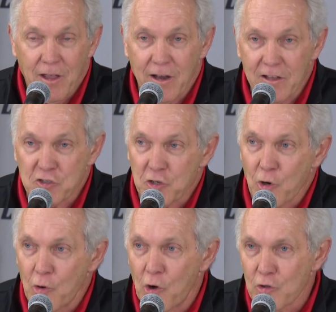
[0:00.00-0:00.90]
And as you
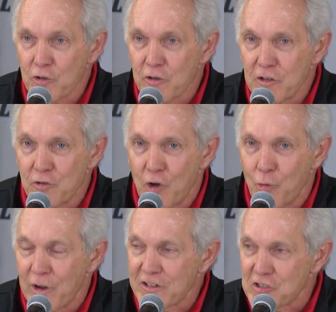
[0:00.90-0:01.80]
grow older, you know
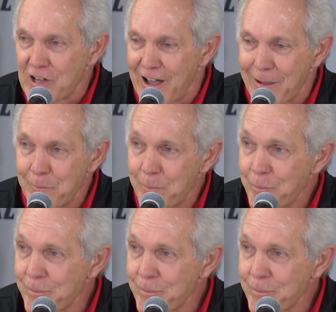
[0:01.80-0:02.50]
when it's time.